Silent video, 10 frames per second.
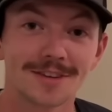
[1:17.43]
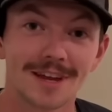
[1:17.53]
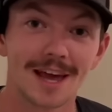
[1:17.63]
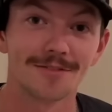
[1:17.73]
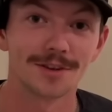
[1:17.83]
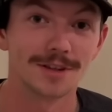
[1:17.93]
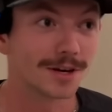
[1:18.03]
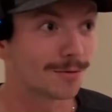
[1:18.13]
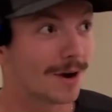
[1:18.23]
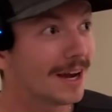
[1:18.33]
gonna have to
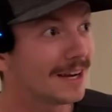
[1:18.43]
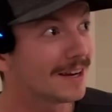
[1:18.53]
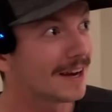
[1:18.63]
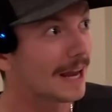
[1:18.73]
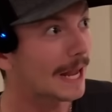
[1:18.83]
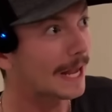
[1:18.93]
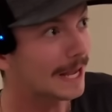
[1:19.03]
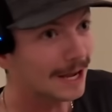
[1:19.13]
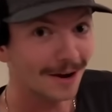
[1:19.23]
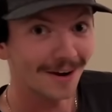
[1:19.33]
look right
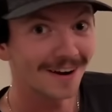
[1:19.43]
here